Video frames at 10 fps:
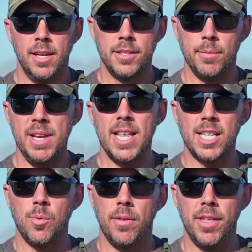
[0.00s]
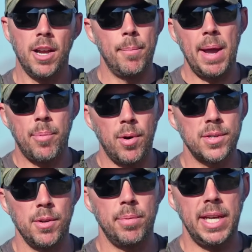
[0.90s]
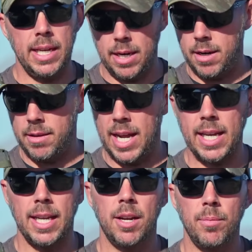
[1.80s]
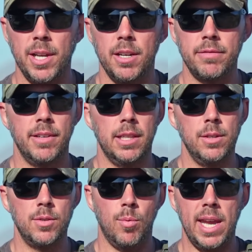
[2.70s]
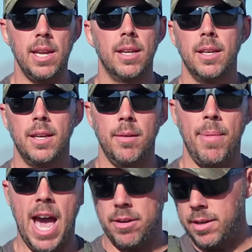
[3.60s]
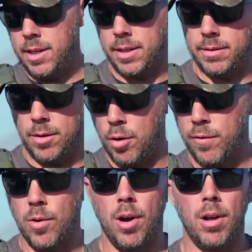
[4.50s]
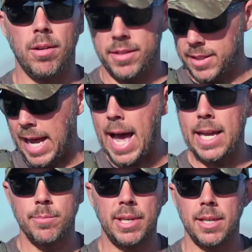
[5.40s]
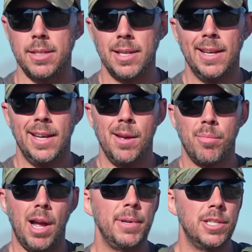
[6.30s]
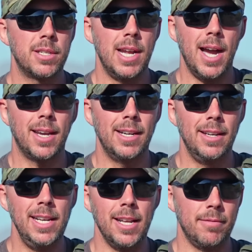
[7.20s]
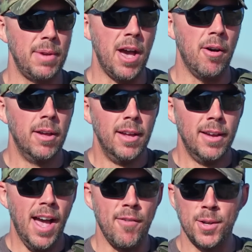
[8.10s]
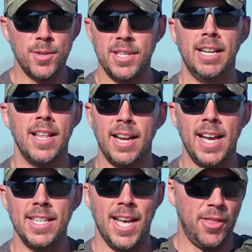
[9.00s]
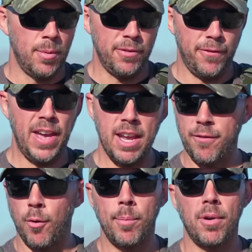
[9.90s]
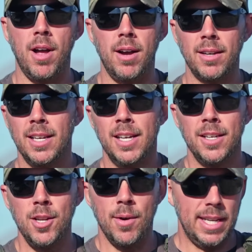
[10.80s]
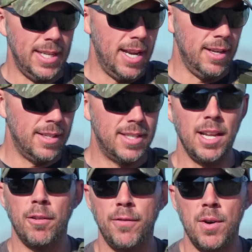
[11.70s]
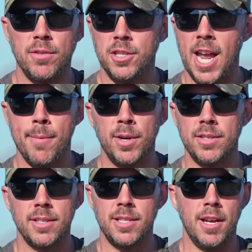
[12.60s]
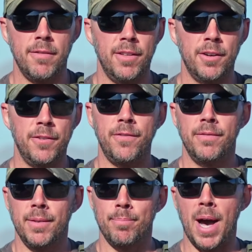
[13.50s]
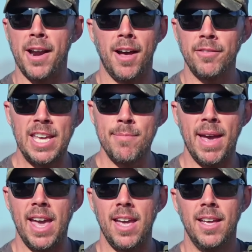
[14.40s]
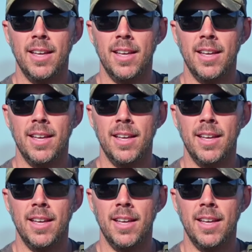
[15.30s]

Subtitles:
to me, that's one thing on my personal plate carrier that I can get rid of and lose weight and battery and overall size, because probably just not gonna need it. Now, I've also seen a lot of guys out there with fake 4-prong, antennaed cell phone jammers and stuff that are bought off eBay,